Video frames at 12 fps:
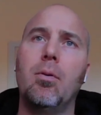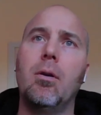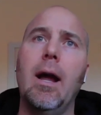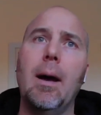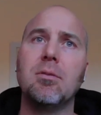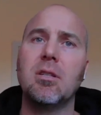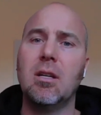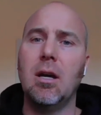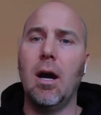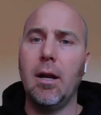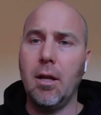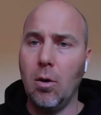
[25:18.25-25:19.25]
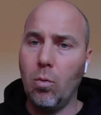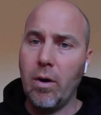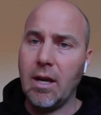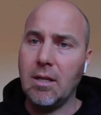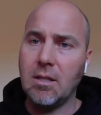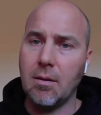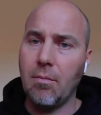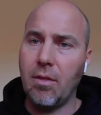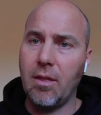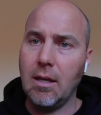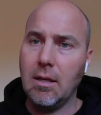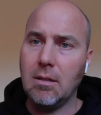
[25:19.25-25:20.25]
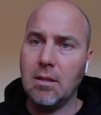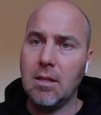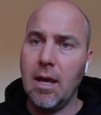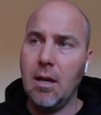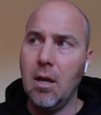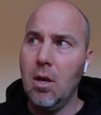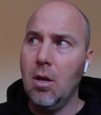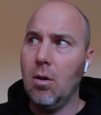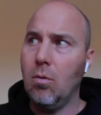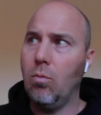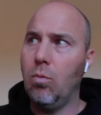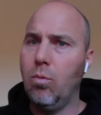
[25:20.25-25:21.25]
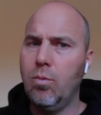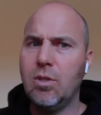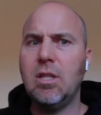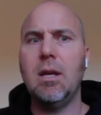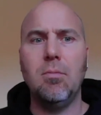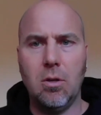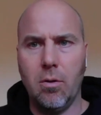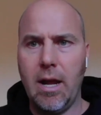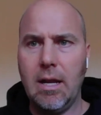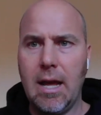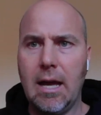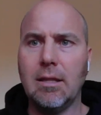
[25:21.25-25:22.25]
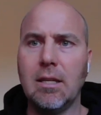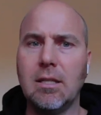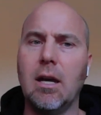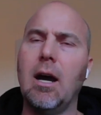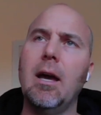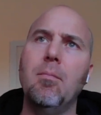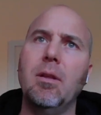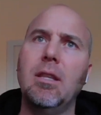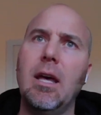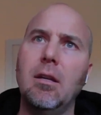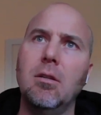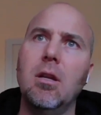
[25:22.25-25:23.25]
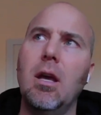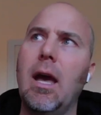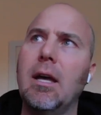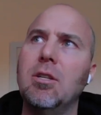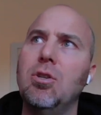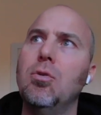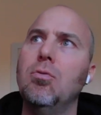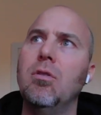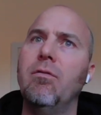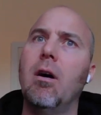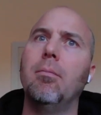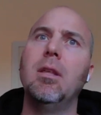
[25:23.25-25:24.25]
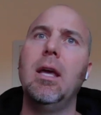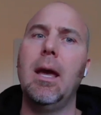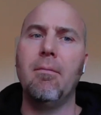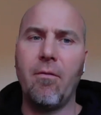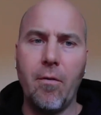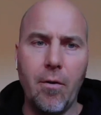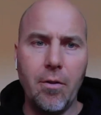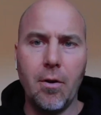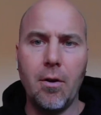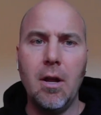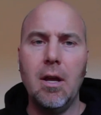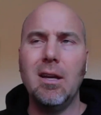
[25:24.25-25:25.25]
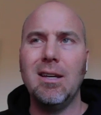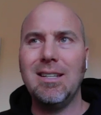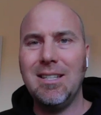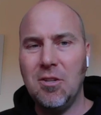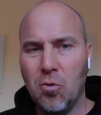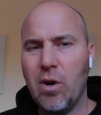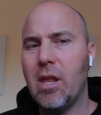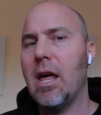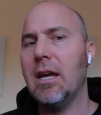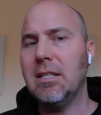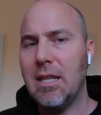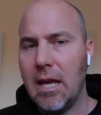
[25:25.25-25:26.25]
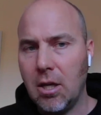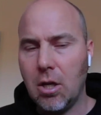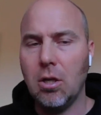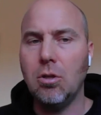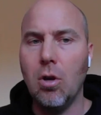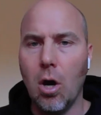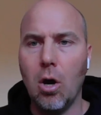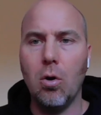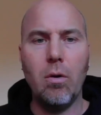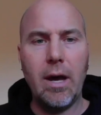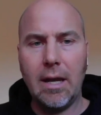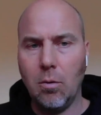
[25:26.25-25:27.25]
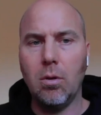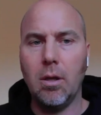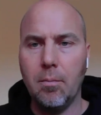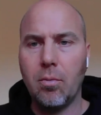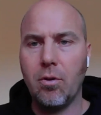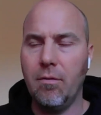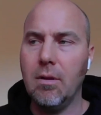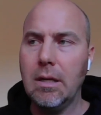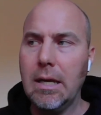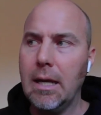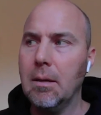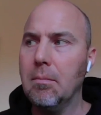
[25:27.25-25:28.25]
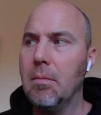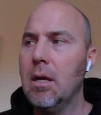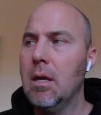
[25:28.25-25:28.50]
perhaps cutting away some things that seemed great at the time, but then as you develop the game further, you realize they could go and it will improve the game.